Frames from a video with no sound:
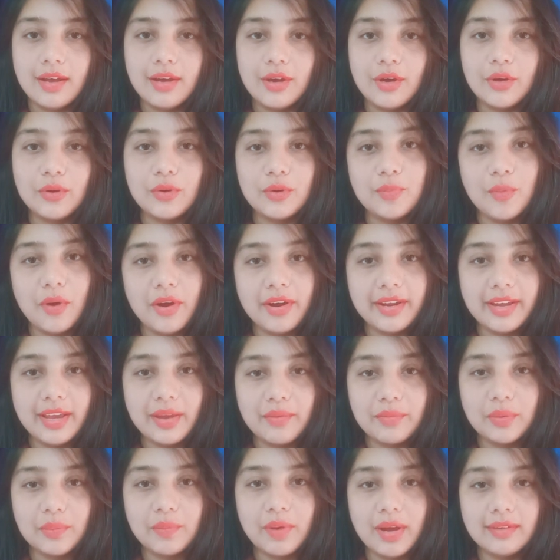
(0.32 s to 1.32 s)
Good morning
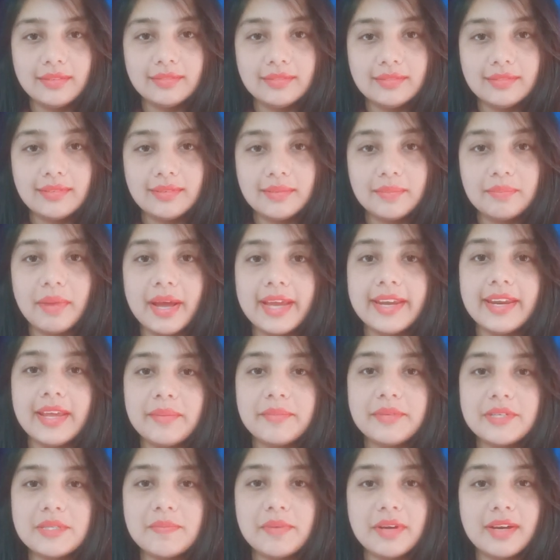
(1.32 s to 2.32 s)
everyone. My name is
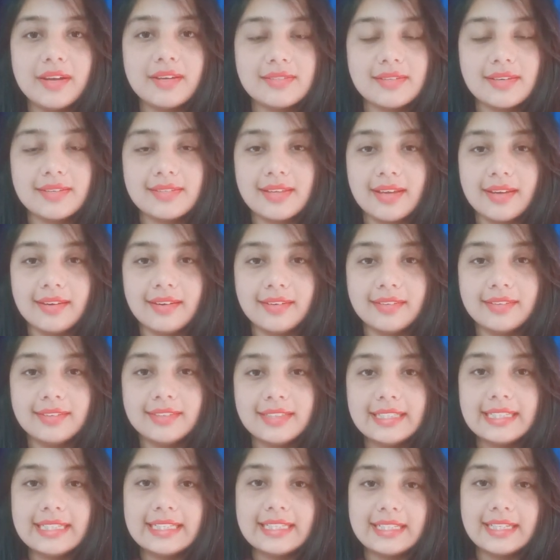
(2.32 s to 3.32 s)
Palak Saxena
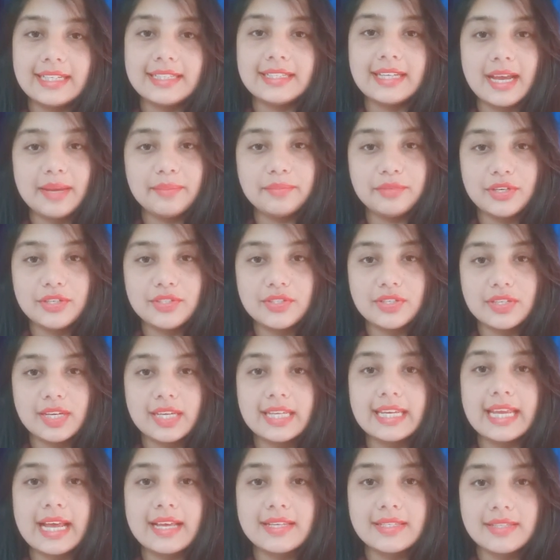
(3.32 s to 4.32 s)
and I am teaching in
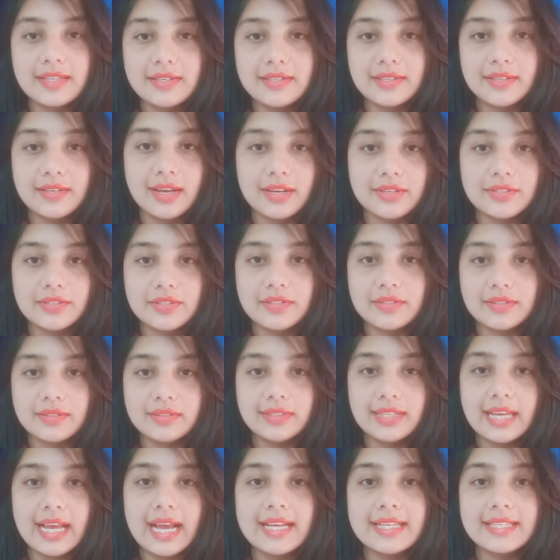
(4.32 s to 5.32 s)
Aster International
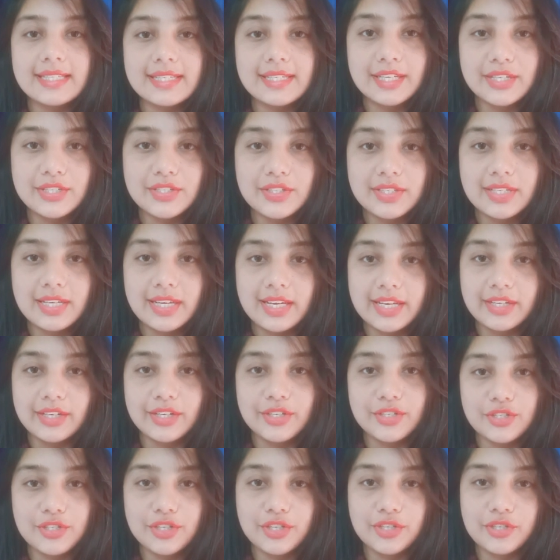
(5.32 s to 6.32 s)
as TGT English
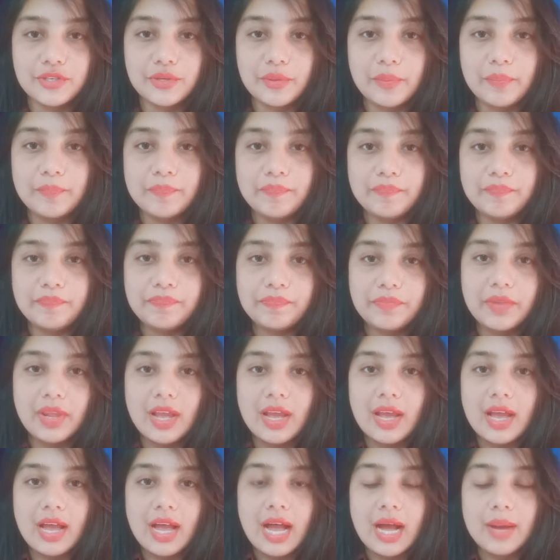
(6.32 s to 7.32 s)
teacher.
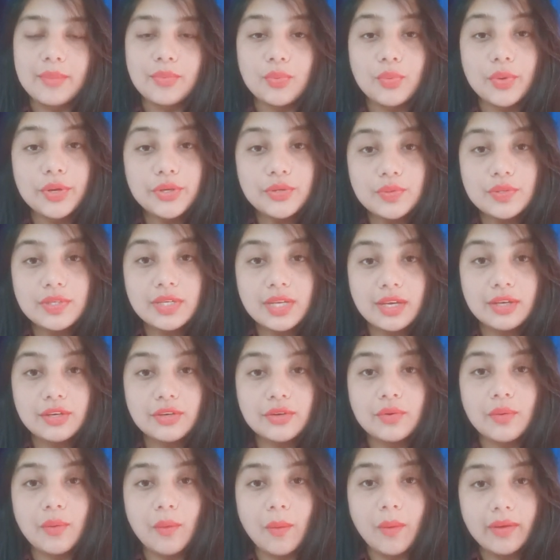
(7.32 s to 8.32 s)
I am going to take your
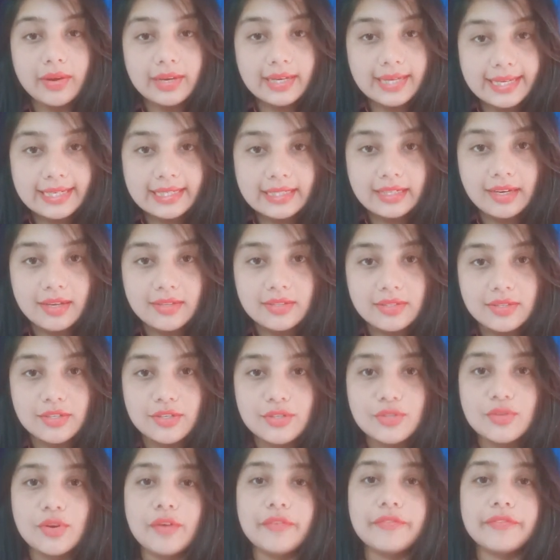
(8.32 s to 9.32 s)
online classes
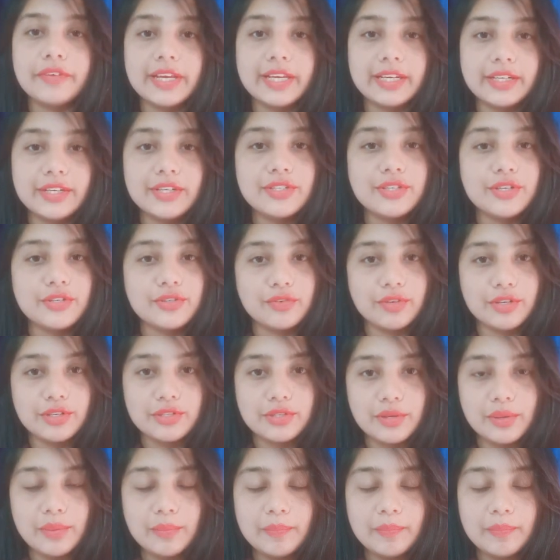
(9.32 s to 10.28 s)
of English literature